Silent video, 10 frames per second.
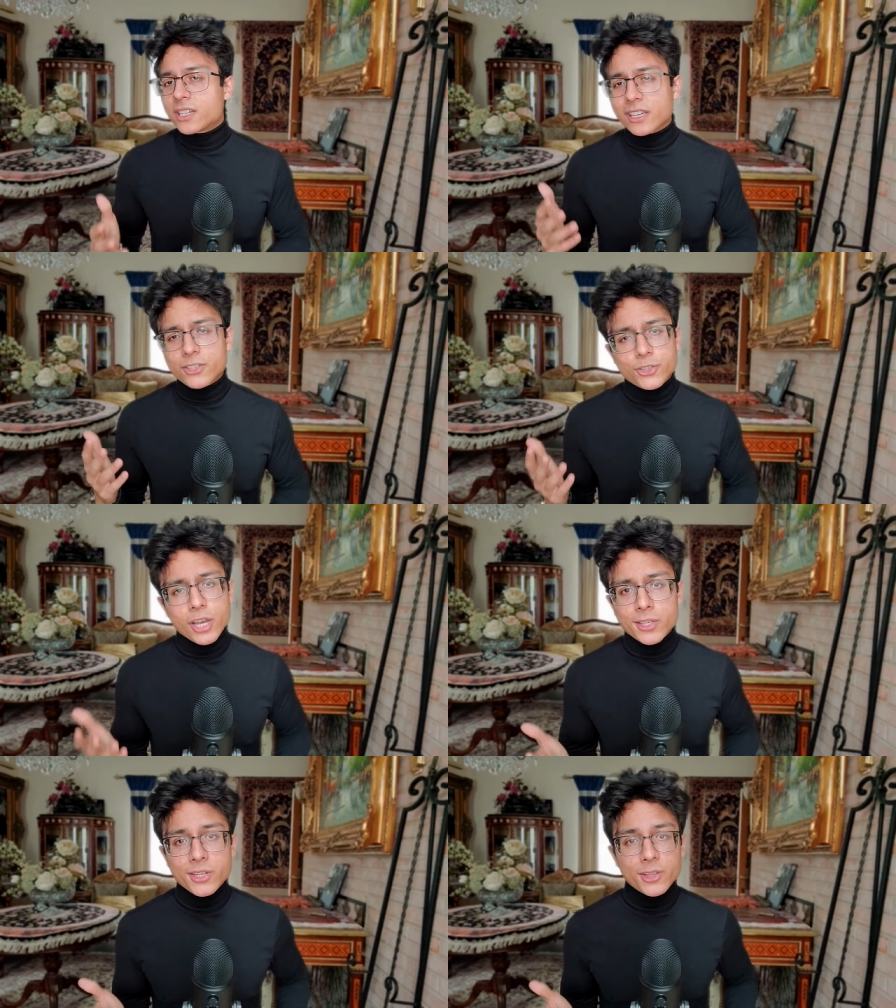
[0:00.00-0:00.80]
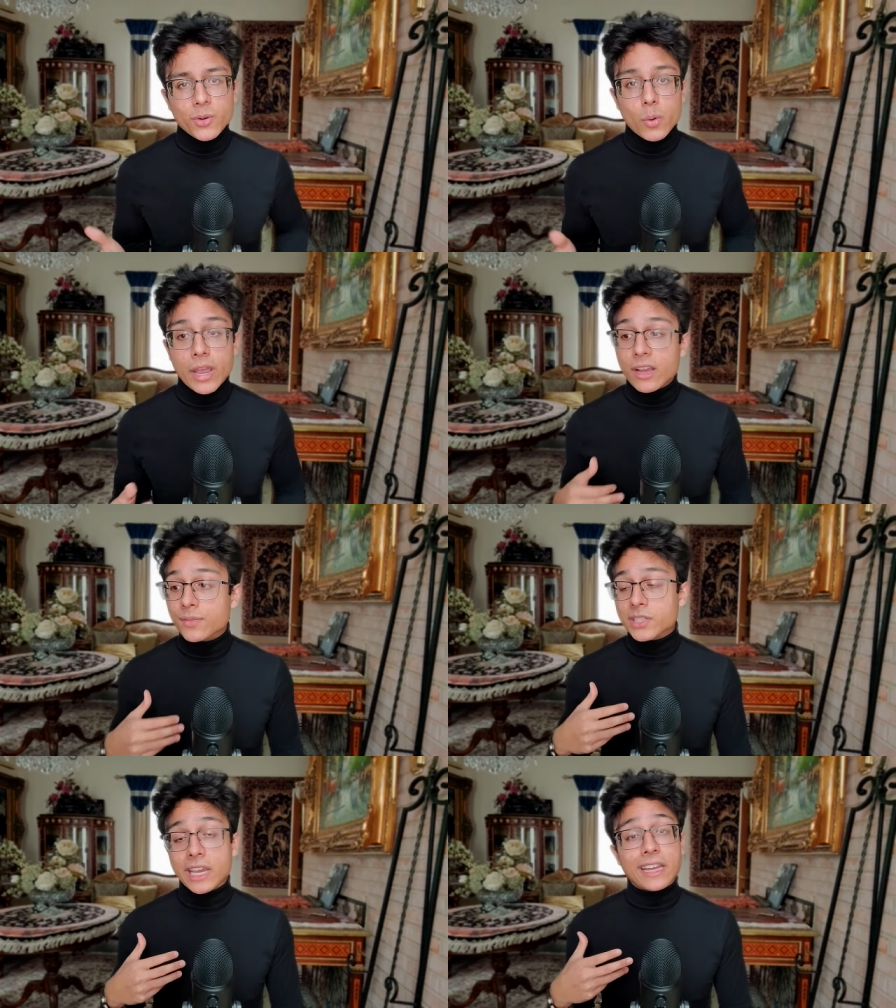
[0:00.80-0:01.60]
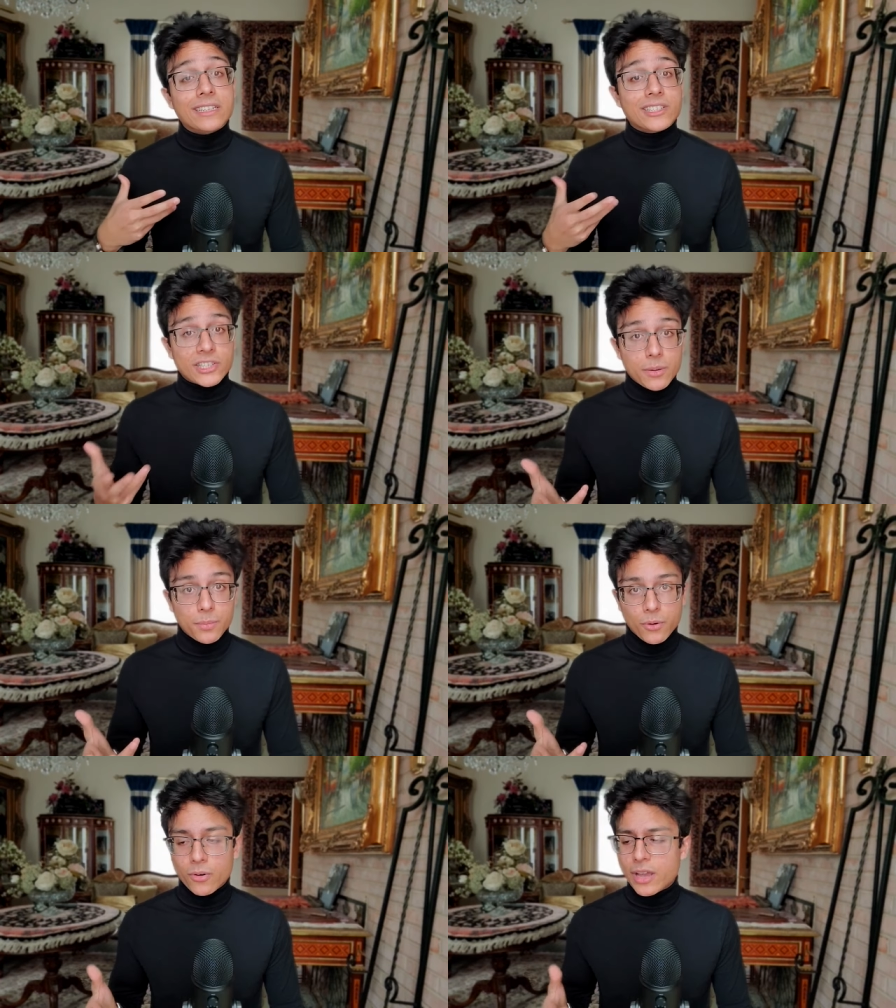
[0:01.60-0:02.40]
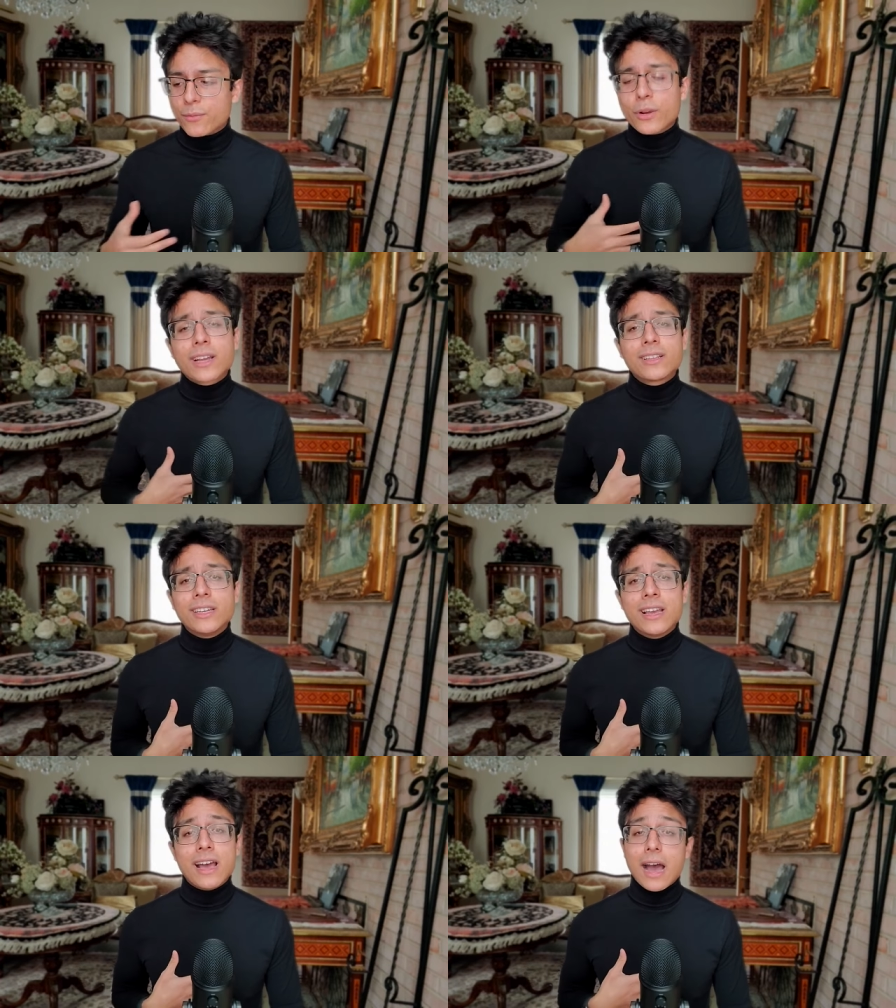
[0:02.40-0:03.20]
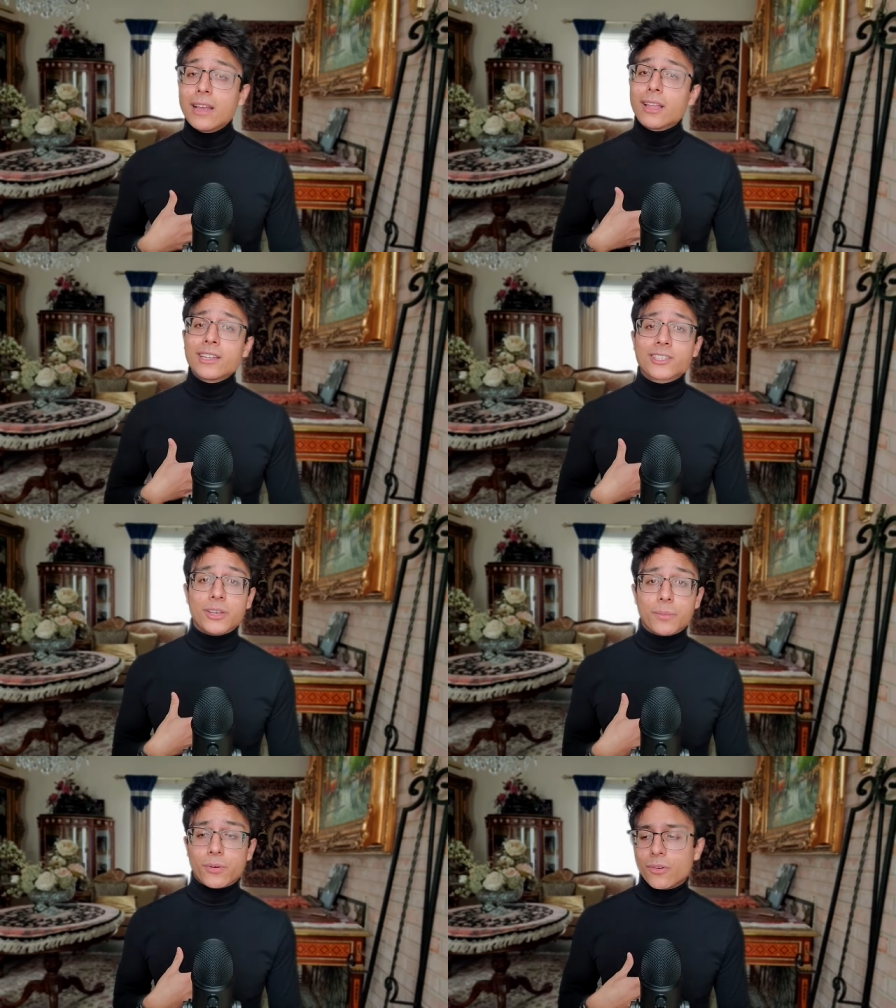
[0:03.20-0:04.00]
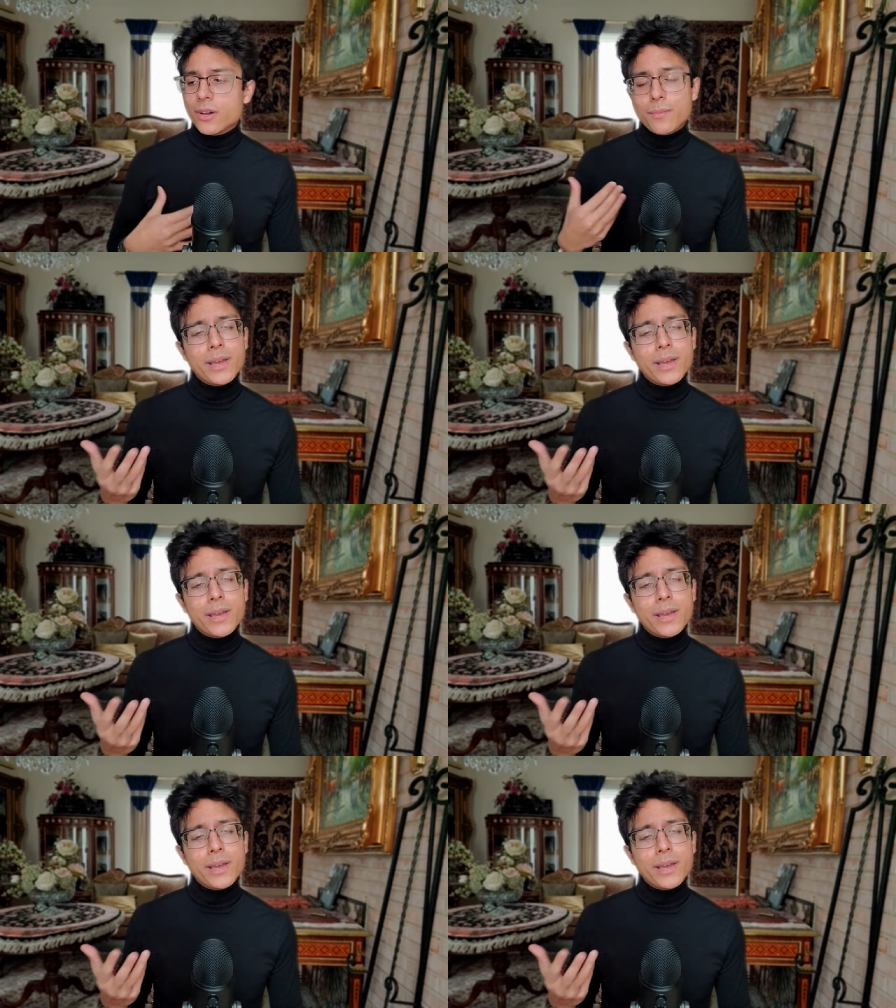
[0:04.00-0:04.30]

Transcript: is just another way of saying simple. And frankly, I like simple.